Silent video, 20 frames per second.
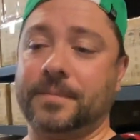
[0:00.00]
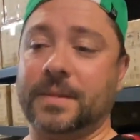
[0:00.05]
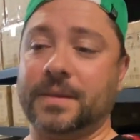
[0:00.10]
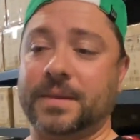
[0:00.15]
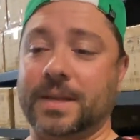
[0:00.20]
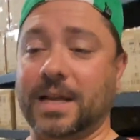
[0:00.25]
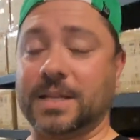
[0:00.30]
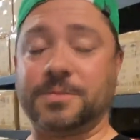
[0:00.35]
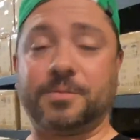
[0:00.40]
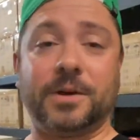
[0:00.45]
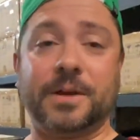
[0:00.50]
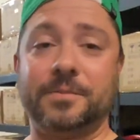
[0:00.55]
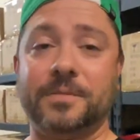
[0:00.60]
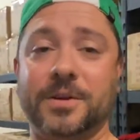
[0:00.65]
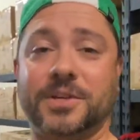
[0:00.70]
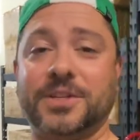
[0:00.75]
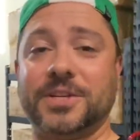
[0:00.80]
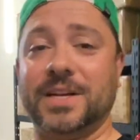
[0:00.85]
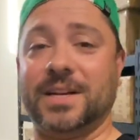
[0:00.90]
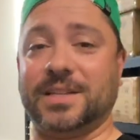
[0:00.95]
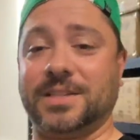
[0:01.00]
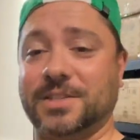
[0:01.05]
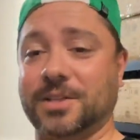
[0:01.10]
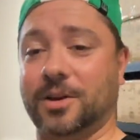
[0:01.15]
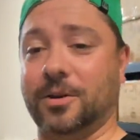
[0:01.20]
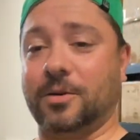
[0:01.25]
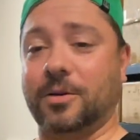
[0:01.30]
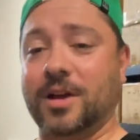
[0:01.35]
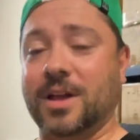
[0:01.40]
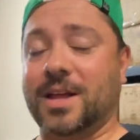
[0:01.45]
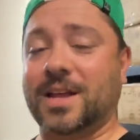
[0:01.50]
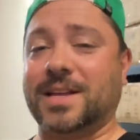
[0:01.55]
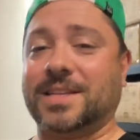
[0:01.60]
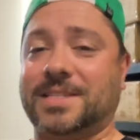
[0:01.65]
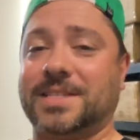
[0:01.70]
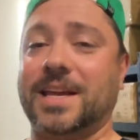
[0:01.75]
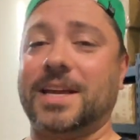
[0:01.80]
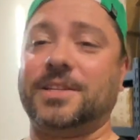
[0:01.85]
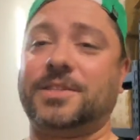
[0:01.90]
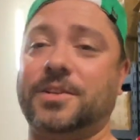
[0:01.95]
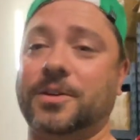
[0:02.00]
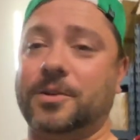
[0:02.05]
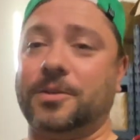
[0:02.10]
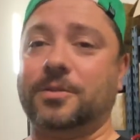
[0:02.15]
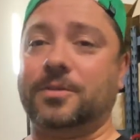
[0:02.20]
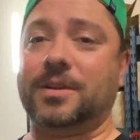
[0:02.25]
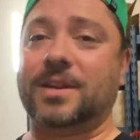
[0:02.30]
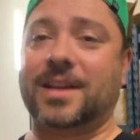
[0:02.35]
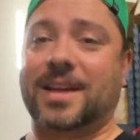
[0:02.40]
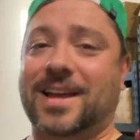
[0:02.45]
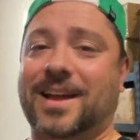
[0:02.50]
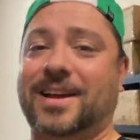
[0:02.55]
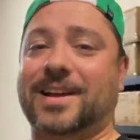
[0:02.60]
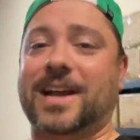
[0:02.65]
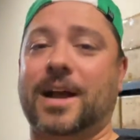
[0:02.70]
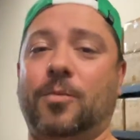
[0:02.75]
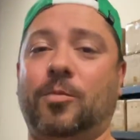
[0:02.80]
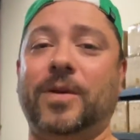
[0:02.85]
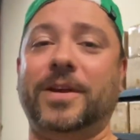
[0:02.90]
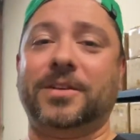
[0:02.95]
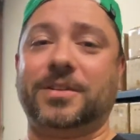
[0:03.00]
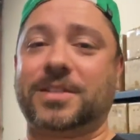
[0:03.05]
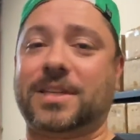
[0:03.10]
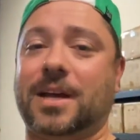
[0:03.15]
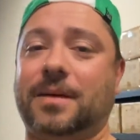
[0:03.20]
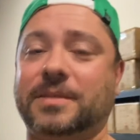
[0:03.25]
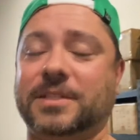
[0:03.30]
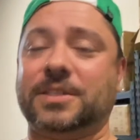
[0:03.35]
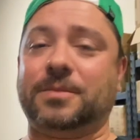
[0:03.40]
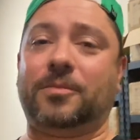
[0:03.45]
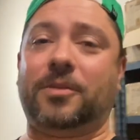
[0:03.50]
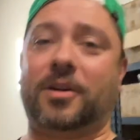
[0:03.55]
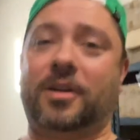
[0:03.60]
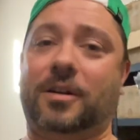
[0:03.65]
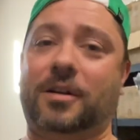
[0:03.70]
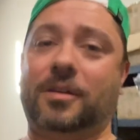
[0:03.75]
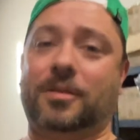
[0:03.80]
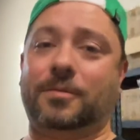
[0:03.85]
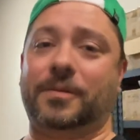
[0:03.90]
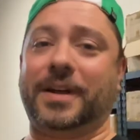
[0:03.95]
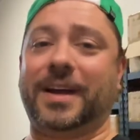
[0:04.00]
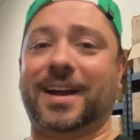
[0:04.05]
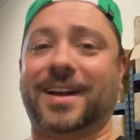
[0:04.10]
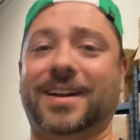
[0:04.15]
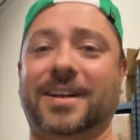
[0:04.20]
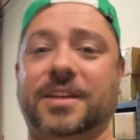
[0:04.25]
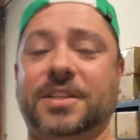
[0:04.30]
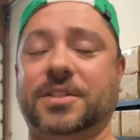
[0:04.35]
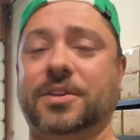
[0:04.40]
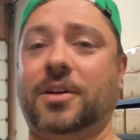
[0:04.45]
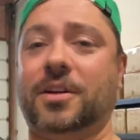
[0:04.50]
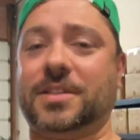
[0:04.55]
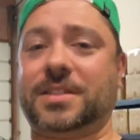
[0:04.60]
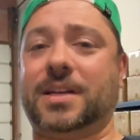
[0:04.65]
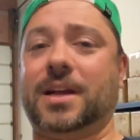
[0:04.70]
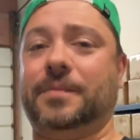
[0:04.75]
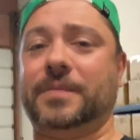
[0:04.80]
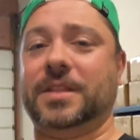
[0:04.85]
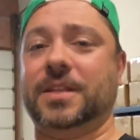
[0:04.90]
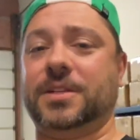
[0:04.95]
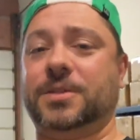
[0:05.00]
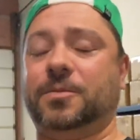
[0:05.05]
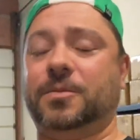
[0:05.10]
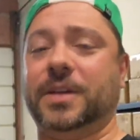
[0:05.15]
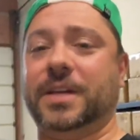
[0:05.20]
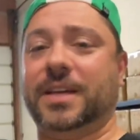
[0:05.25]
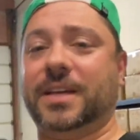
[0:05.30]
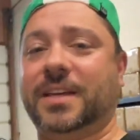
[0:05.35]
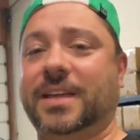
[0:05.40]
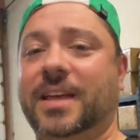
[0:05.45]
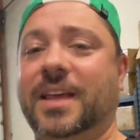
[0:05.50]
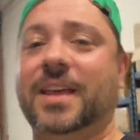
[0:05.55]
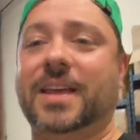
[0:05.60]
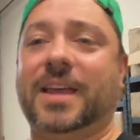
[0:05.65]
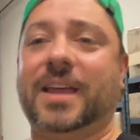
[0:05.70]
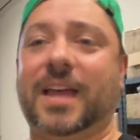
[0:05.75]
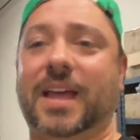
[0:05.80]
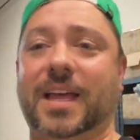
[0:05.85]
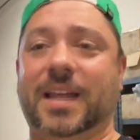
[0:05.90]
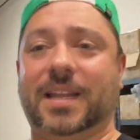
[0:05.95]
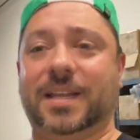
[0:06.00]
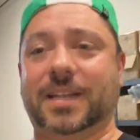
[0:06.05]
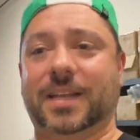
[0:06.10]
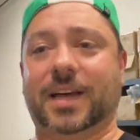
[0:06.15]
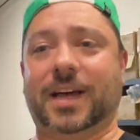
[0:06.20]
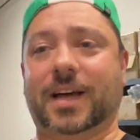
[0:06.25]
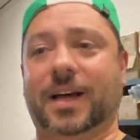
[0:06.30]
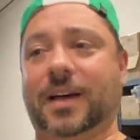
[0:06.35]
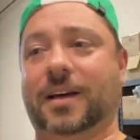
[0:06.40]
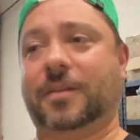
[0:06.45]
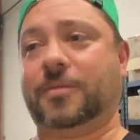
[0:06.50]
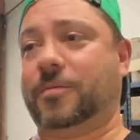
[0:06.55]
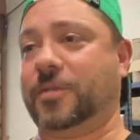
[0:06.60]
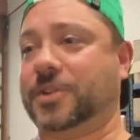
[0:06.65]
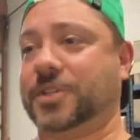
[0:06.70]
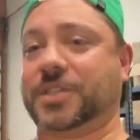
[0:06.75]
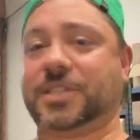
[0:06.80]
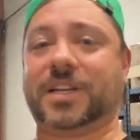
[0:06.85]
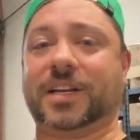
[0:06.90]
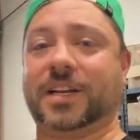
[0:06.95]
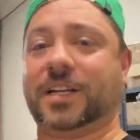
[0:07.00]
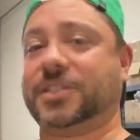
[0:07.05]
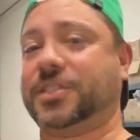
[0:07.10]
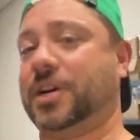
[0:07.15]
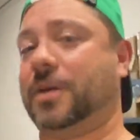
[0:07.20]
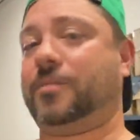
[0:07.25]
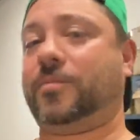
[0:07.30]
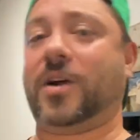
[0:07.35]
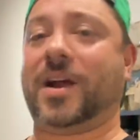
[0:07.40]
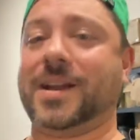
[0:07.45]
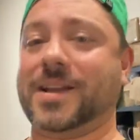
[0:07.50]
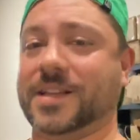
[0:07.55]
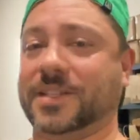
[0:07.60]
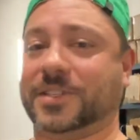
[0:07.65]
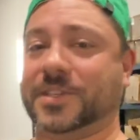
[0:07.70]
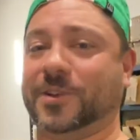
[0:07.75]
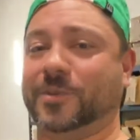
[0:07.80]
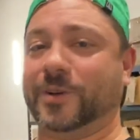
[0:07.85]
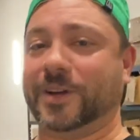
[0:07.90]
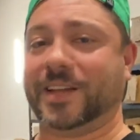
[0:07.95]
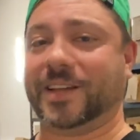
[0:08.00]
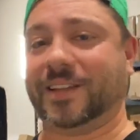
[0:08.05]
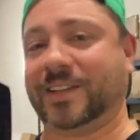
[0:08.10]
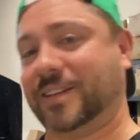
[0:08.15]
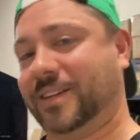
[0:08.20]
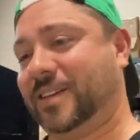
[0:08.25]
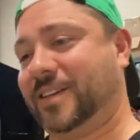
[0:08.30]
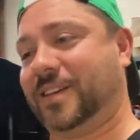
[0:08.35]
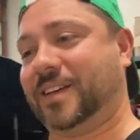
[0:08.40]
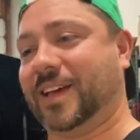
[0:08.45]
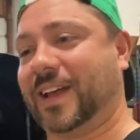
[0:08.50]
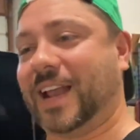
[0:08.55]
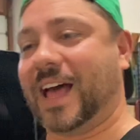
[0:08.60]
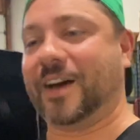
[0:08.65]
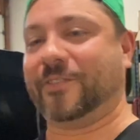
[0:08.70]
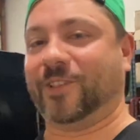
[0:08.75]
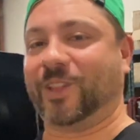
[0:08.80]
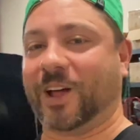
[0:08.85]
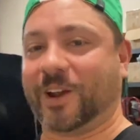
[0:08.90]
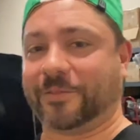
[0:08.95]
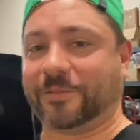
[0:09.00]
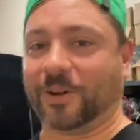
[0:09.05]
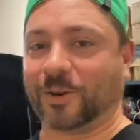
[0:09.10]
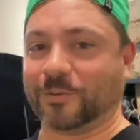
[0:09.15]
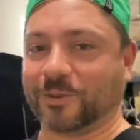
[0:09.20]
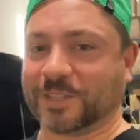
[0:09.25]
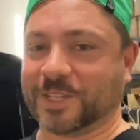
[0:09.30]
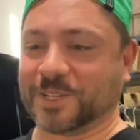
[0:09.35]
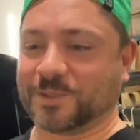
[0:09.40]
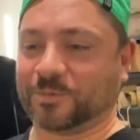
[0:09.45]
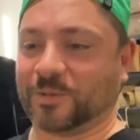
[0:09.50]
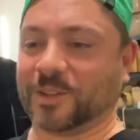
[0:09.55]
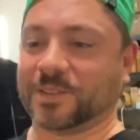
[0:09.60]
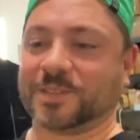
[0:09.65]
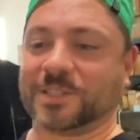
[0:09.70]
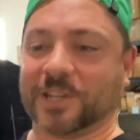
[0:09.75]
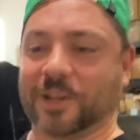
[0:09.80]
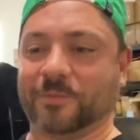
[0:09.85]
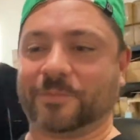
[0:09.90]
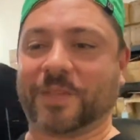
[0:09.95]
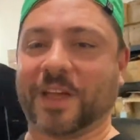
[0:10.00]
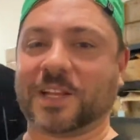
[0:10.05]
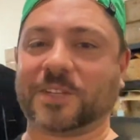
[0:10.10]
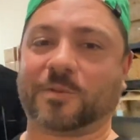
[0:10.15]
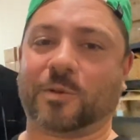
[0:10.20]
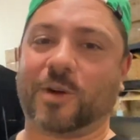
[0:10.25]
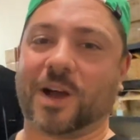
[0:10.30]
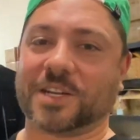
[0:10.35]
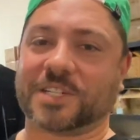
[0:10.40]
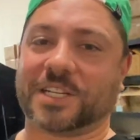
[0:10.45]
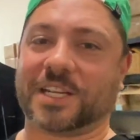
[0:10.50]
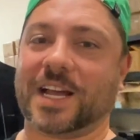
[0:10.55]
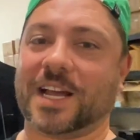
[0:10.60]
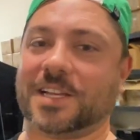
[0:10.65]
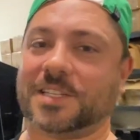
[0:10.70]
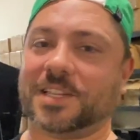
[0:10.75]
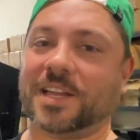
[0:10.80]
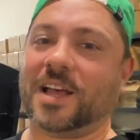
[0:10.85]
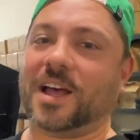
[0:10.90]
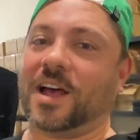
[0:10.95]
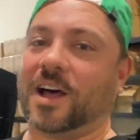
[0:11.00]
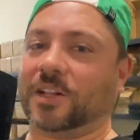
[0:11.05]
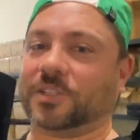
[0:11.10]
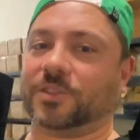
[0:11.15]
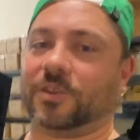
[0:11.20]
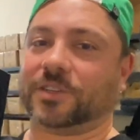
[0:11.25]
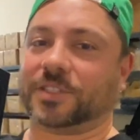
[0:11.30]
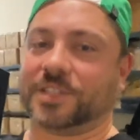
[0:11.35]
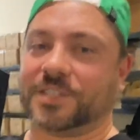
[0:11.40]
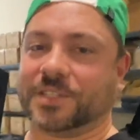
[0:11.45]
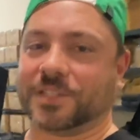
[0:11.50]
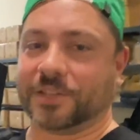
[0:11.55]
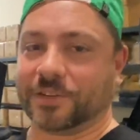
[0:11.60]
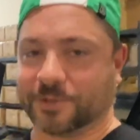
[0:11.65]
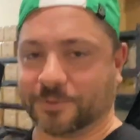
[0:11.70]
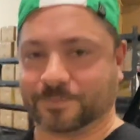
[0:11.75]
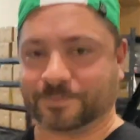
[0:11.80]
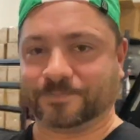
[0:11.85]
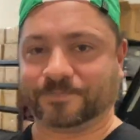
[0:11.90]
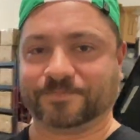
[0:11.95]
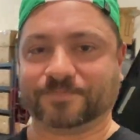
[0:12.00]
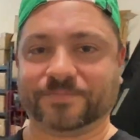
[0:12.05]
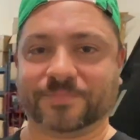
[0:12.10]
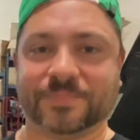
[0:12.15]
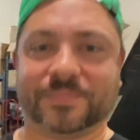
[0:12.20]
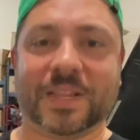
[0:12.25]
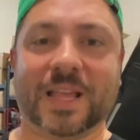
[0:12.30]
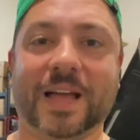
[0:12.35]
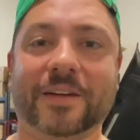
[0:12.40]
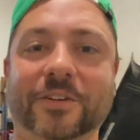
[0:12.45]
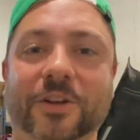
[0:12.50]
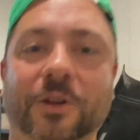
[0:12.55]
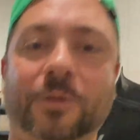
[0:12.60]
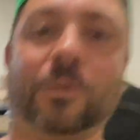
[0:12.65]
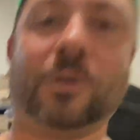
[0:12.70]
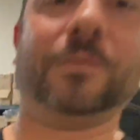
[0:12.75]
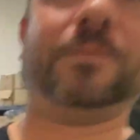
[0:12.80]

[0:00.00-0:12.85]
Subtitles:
That's pretty much it. So stay tuned. We got wheels coming tomorrow. We got an exhaust coming this week, and we're just gonna jump right into it and have a lot of fun with this one. So thanks for watching, guys. I'll talk to you soon. Have a good one.